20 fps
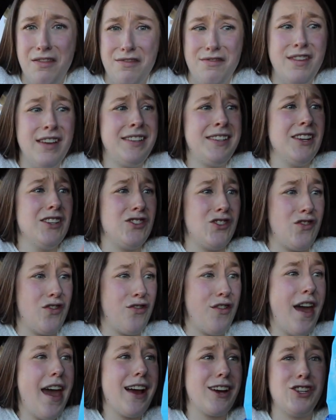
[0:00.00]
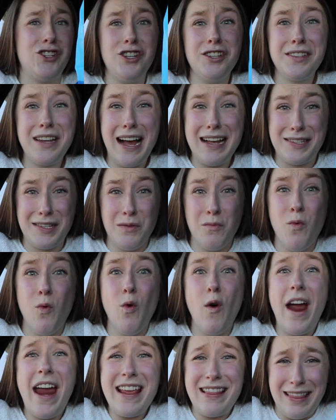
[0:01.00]
This is thick. She's got
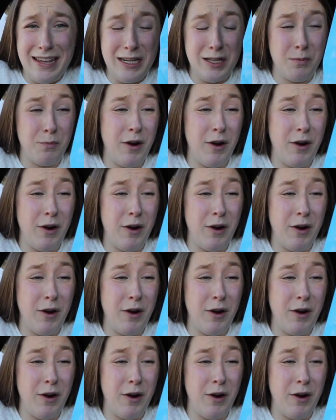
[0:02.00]
some weight, these